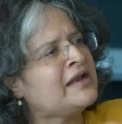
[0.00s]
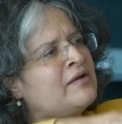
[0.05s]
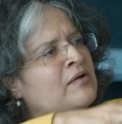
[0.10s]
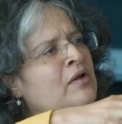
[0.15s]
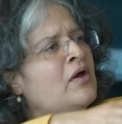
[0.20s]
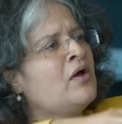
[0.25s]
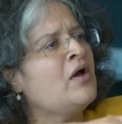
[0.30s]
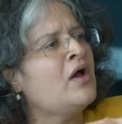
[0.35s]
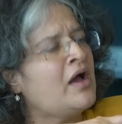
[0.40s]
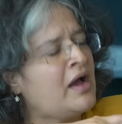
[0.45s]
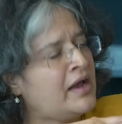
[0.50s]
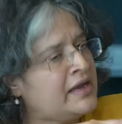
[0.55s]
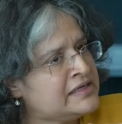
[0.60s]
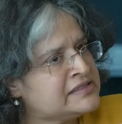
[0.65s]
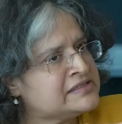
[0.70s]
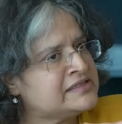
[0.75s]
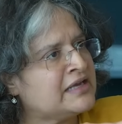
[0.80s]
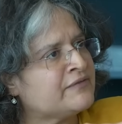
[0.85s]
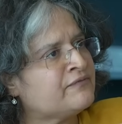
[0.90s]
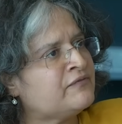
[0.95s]
And
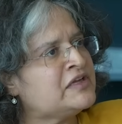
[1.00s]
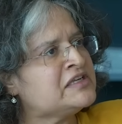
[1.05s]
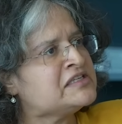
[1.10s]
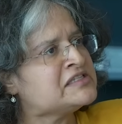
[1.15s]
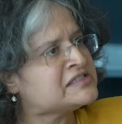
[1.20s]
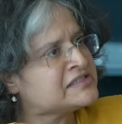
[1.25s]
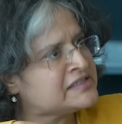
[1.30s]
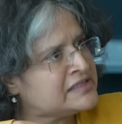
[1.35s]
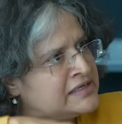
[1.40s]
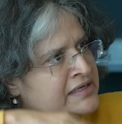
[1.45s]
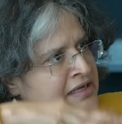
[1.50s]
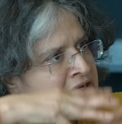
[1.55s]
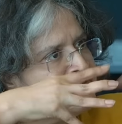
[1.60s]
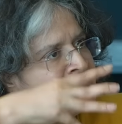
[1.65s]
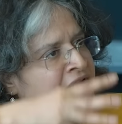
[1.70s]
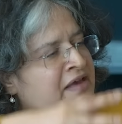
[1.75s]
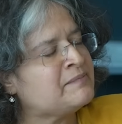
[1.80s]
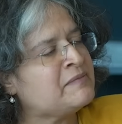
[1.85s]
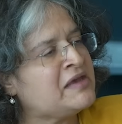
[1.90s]
is Netflix still in